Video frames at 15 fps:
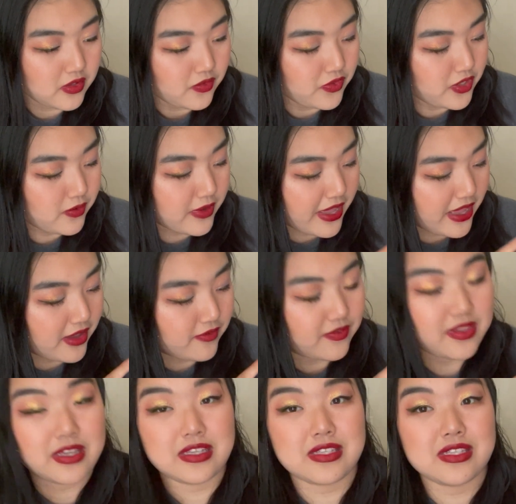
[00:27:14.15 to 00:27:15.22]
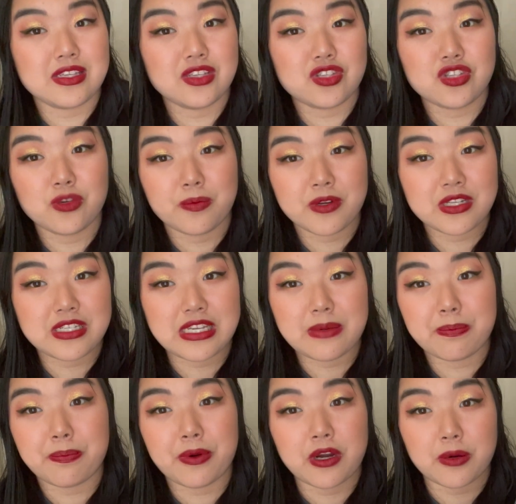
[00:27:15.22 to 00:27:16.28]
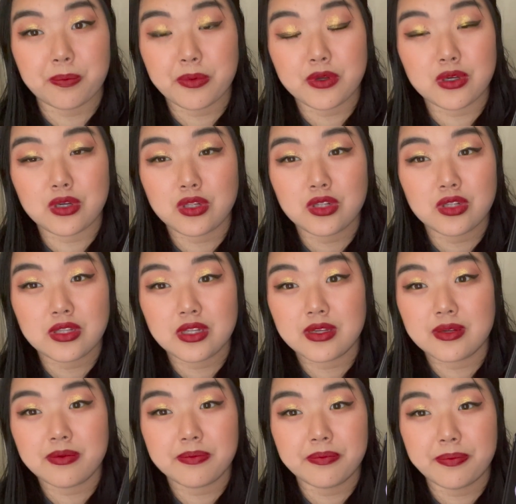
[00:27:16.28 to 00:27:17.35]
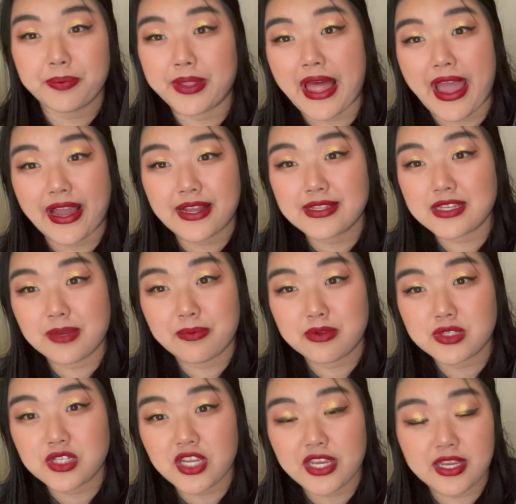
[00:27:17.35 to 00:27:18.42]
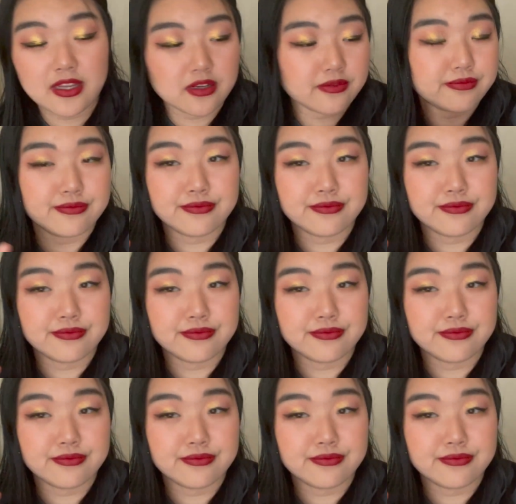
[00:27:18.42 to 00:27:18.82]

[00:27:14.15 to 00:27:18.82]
You have this super deep purple black type of shade.